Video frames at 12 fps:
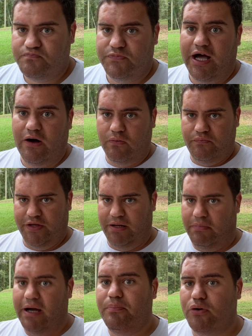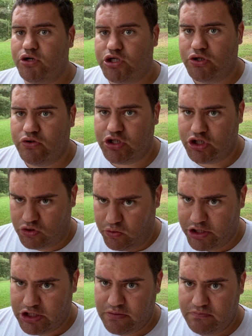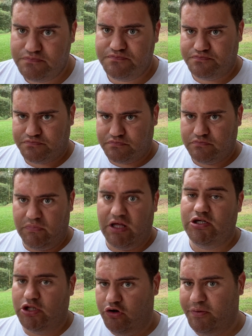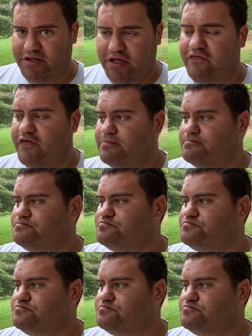Now, in my personal situation, it's a little bit different.